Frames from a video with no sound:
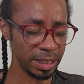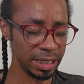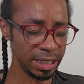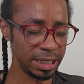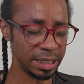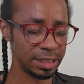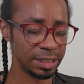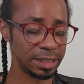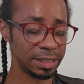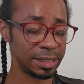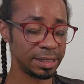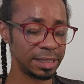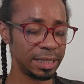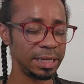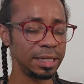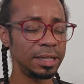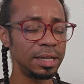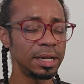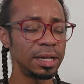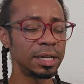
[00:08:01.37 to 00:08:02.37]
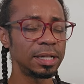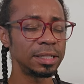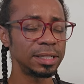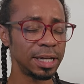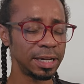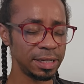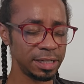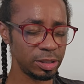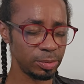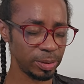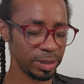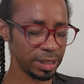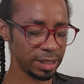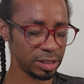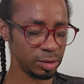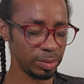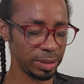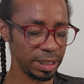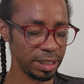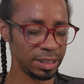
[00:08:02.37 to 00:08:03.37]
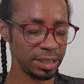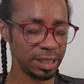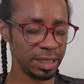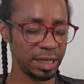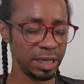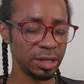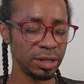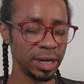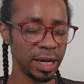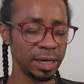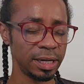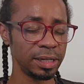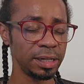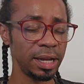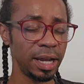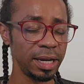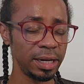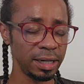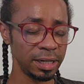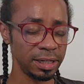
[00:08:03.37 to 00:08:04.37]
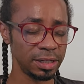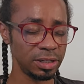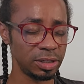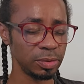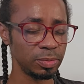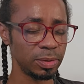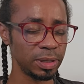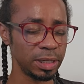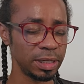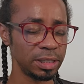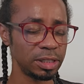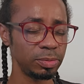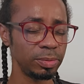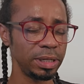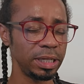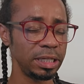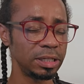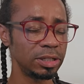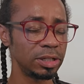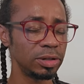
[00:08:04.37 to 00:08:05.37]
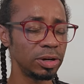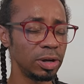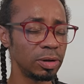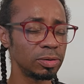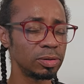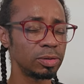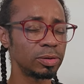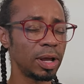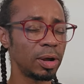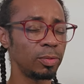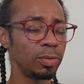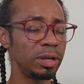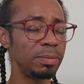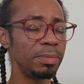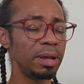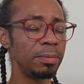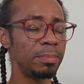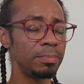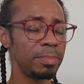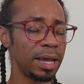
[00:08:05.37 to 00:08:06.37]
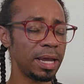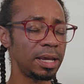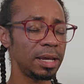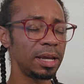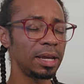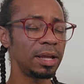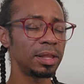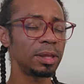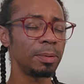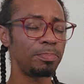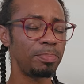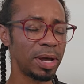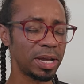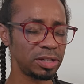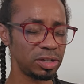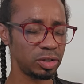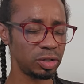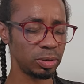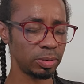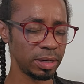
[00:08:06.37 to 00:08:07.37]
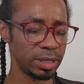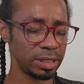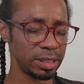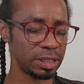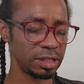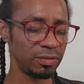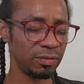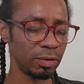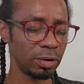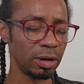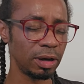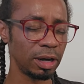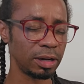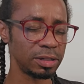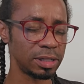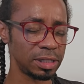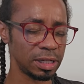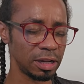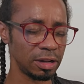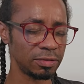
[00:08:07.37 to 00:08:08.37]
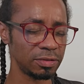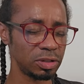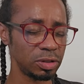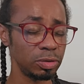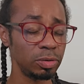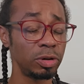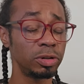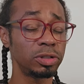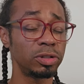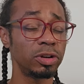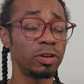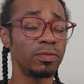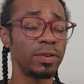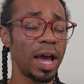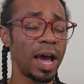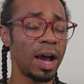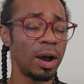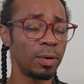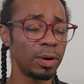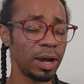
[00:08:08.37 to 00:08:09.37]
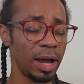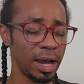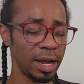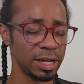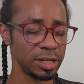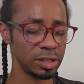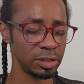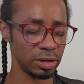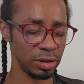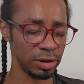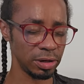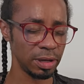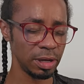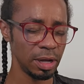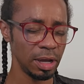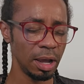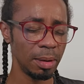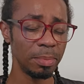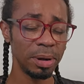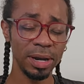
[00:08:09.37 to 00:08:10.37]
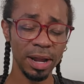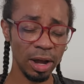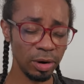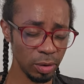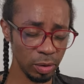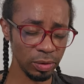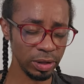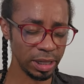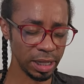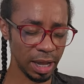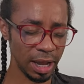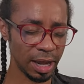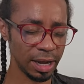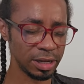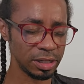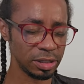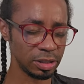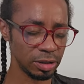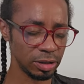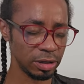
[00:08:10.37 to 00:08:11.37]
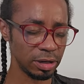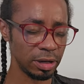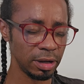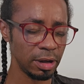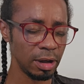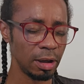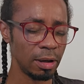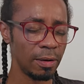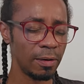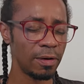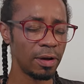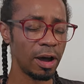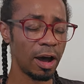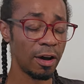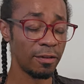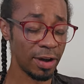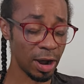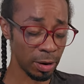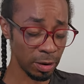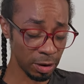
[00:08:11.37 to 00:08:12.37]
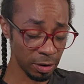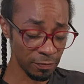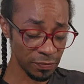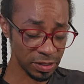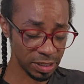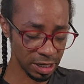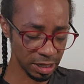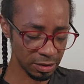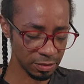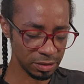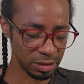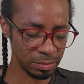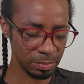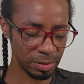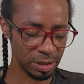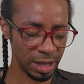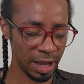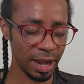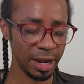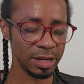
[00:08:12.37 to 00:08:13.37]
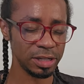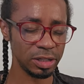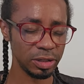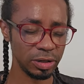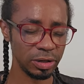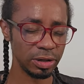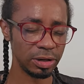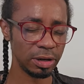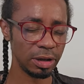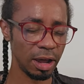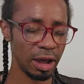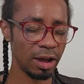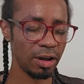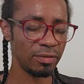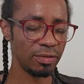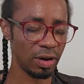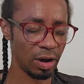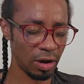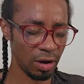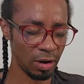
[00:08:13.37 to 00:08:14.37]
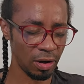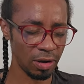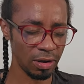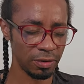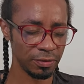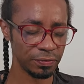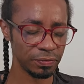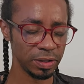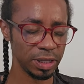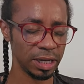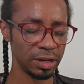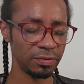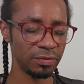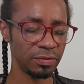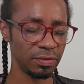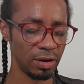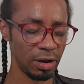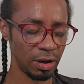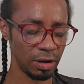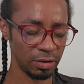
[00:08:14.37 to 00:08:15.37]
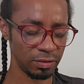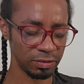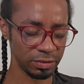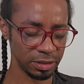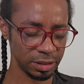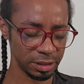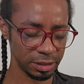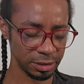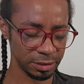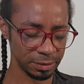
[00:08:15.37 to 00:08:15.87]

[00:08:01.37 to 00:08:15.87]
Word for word: need to see, tell us what it is we need to hear, and enlighten us to what it is we need to know, so that we may make the best choices for ourselves to serve our highest good, but not only the highest good of our own selves, but the highest good of all involved.